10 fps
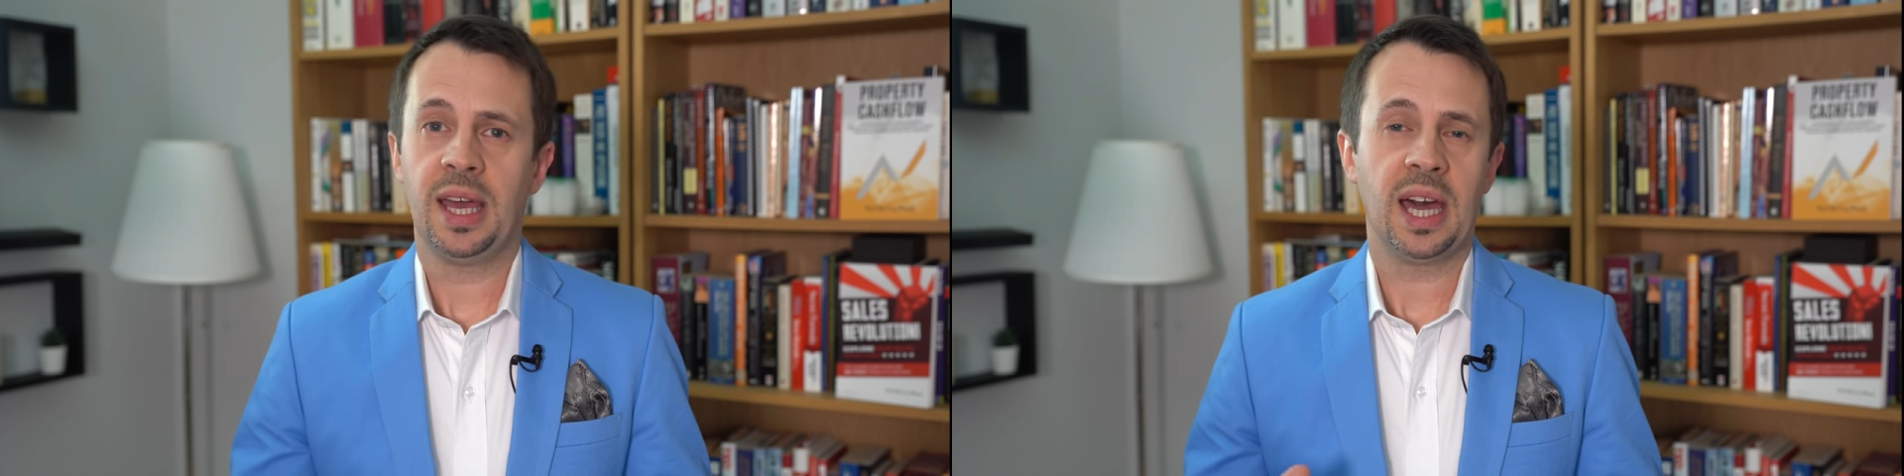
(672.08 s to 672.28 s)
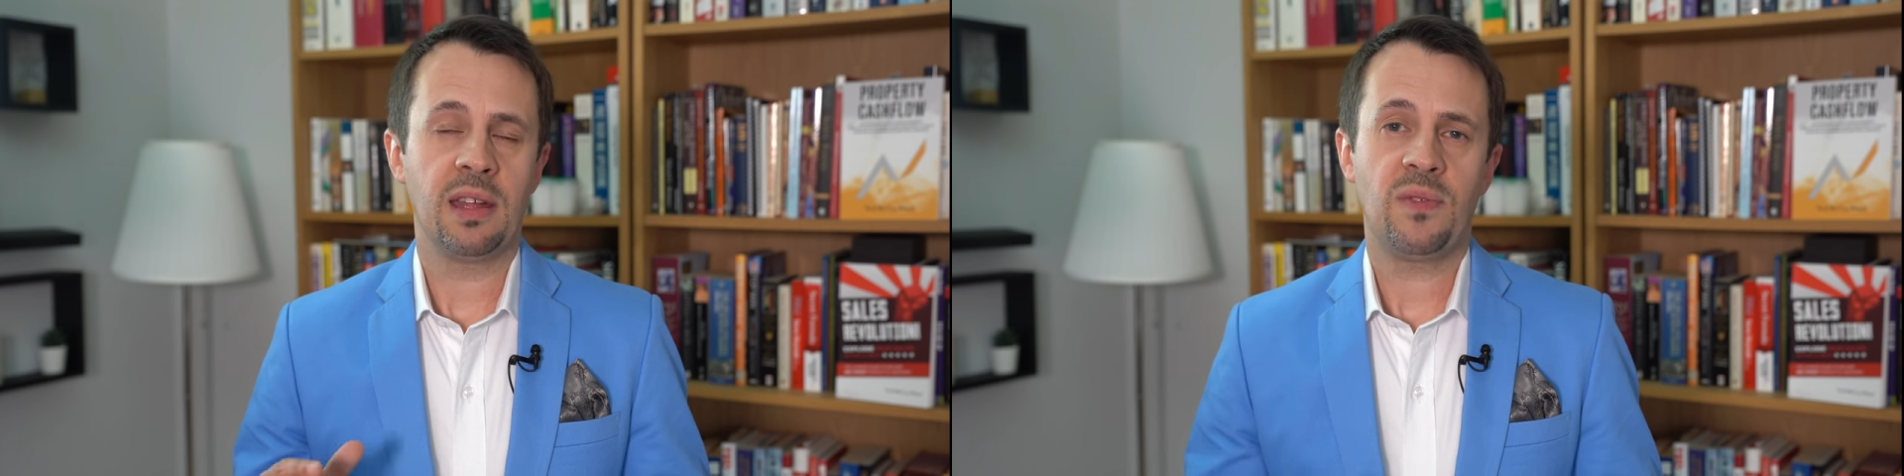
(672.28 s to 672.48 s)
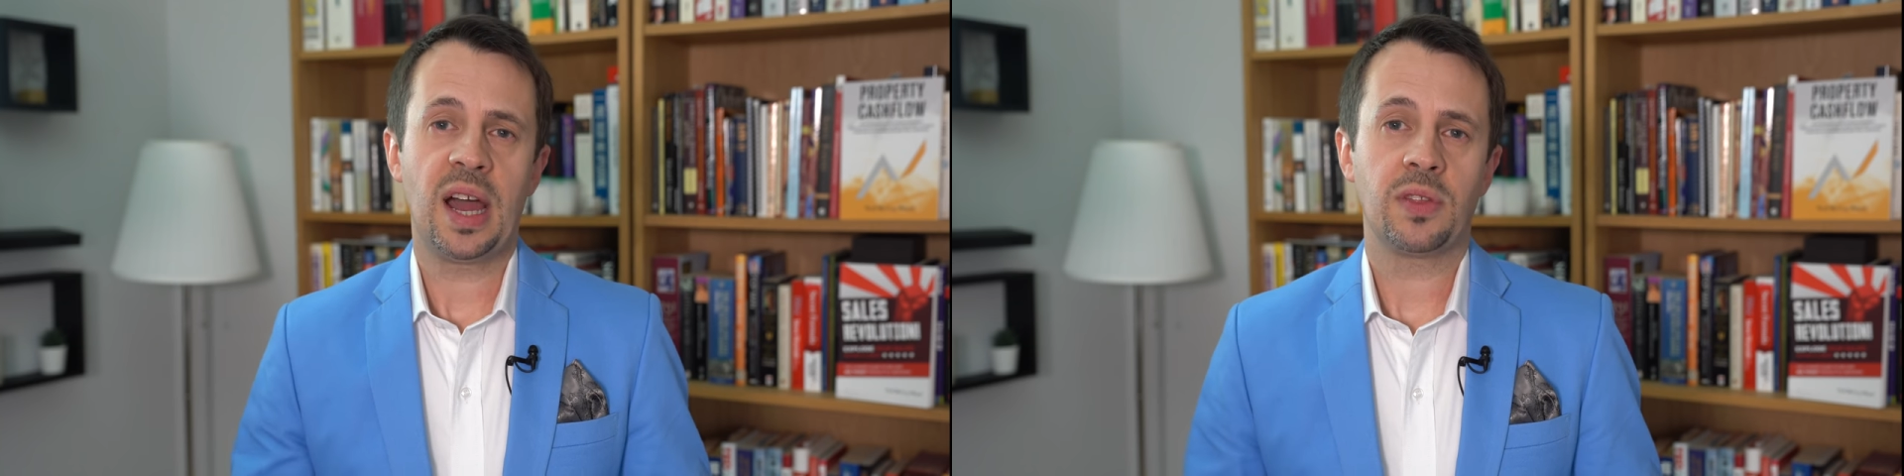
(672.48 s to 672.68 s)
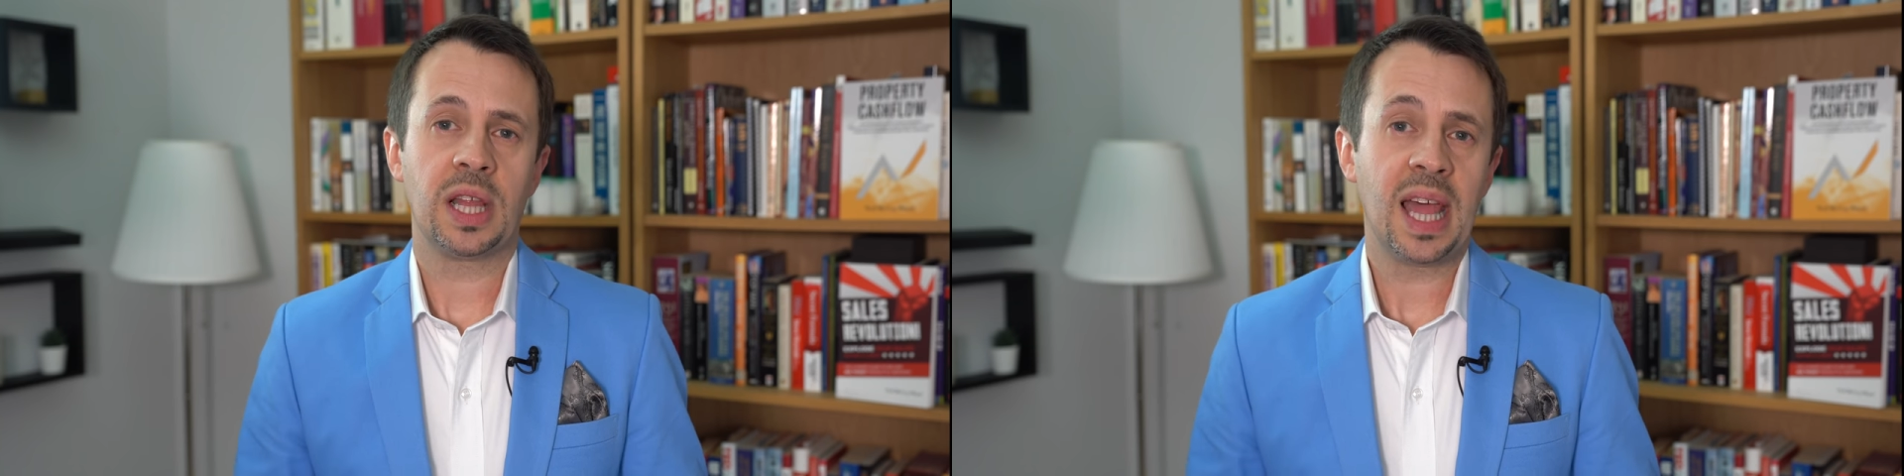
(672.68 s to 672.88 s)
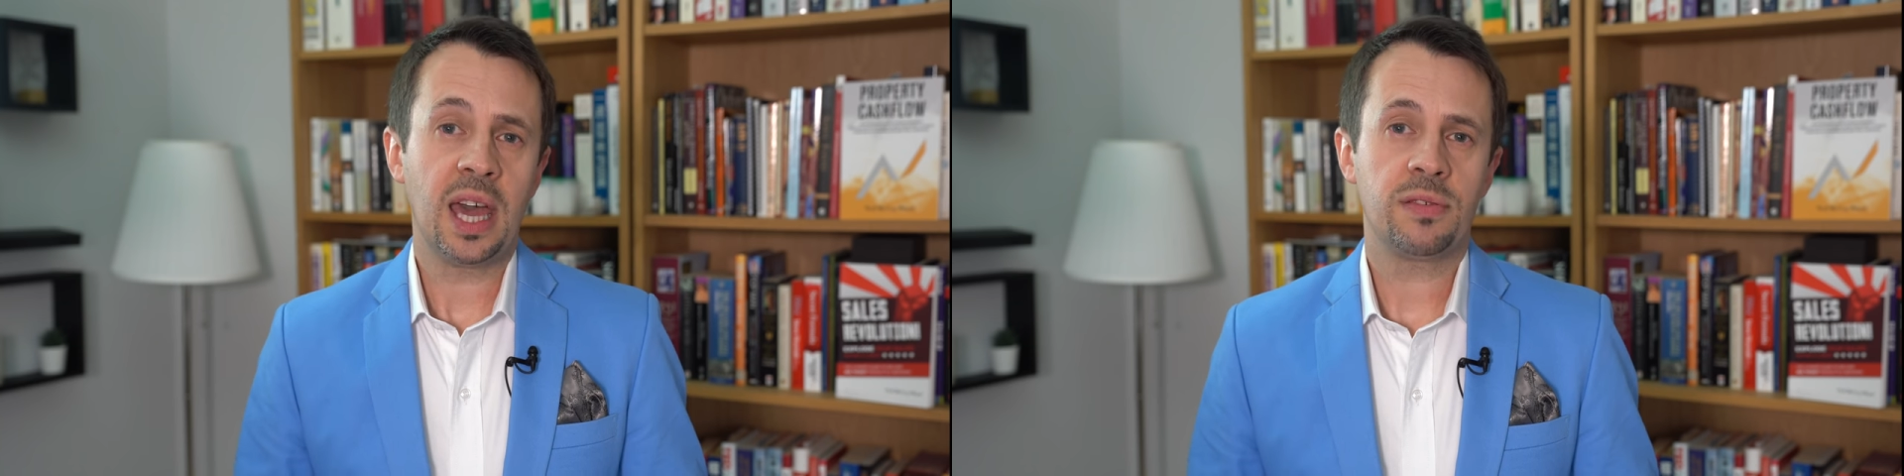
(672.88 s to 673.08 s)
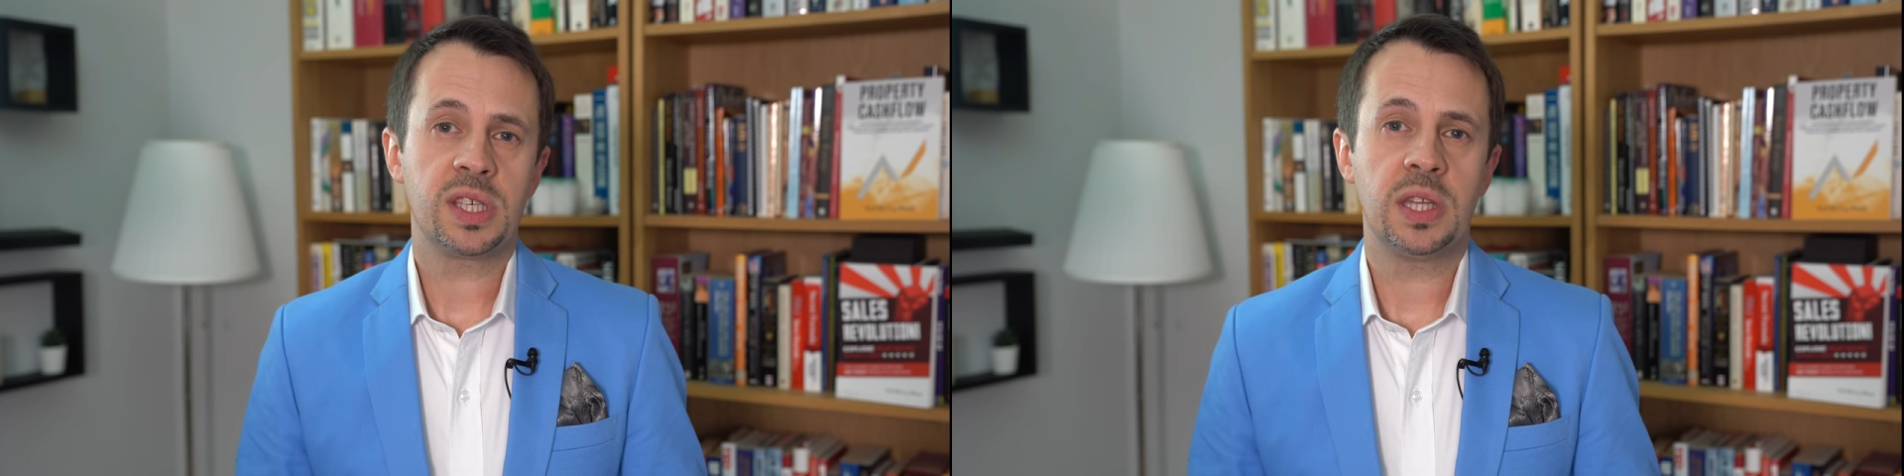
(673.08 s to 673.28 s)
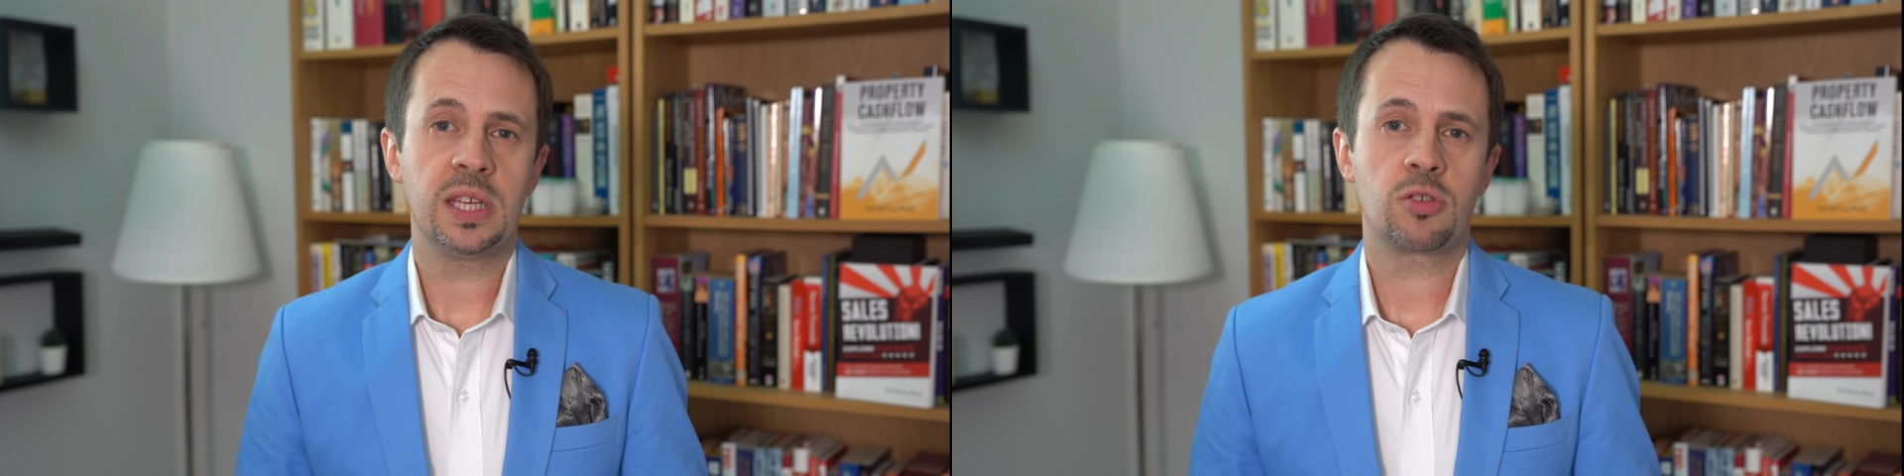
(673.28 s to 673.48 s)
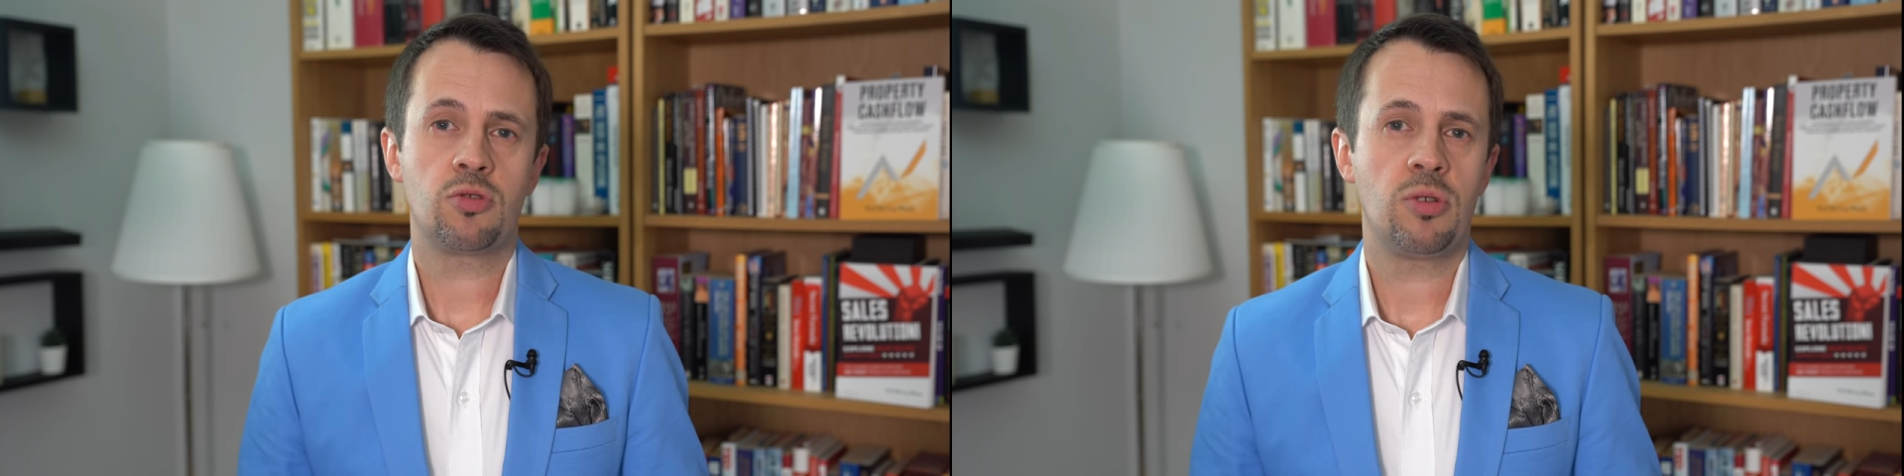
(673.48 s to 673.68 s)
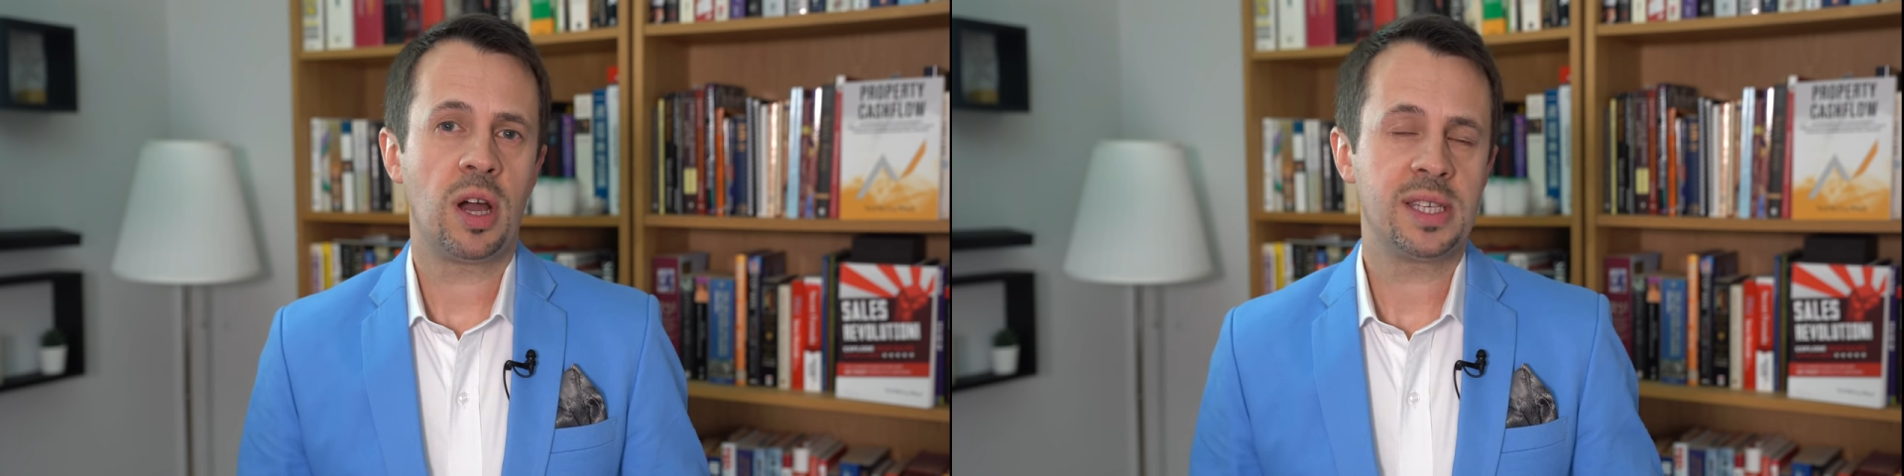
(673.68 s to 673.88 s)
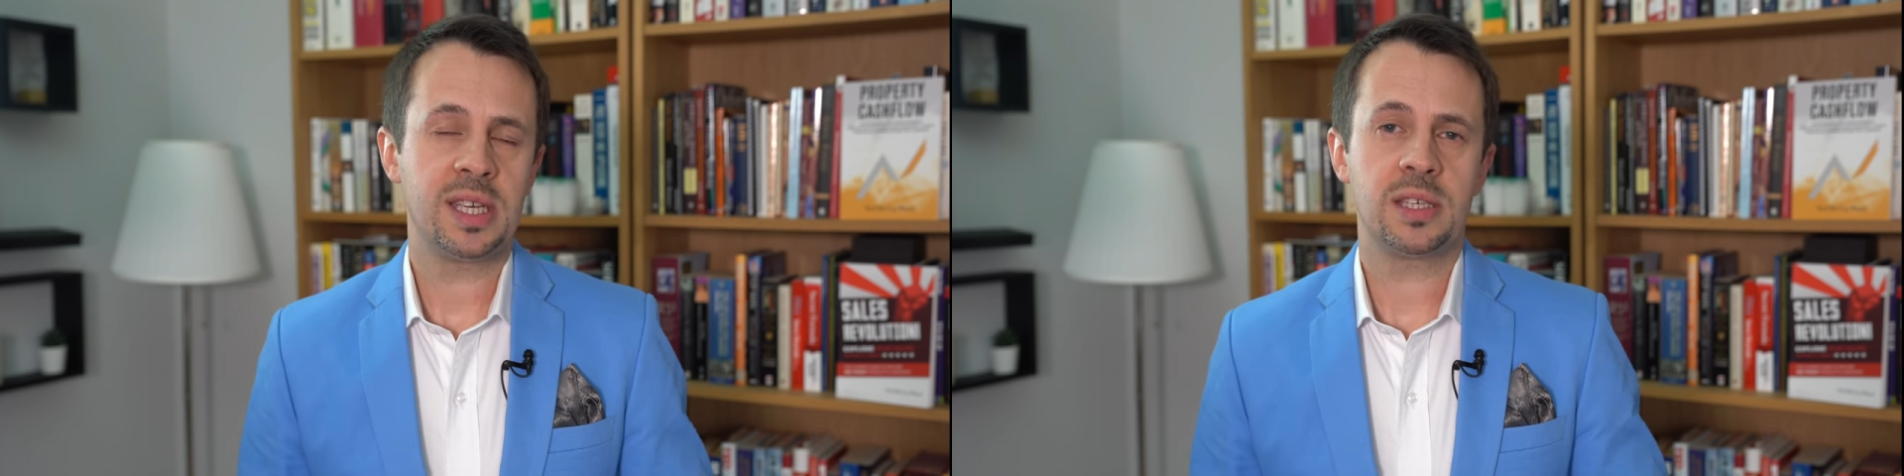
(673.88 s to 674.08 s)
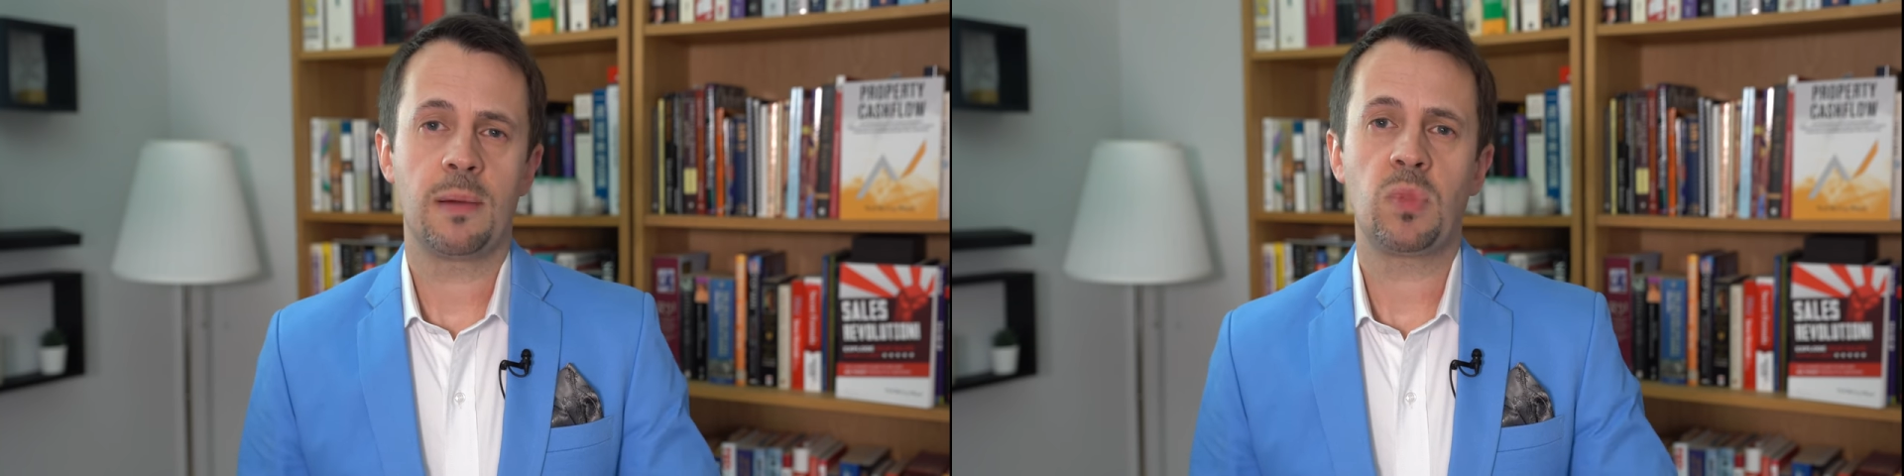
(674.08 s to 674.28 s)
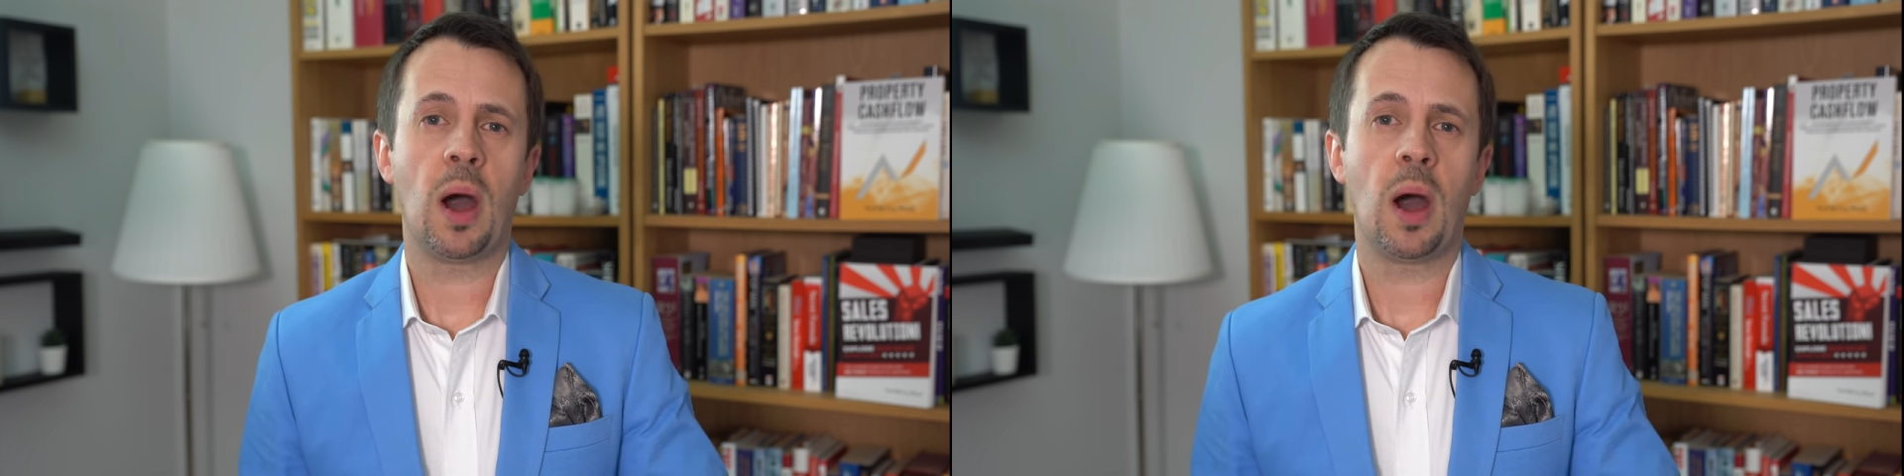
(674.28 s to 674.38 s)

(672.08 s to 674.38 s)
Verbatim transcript: And in fact, the layoffs in this crisis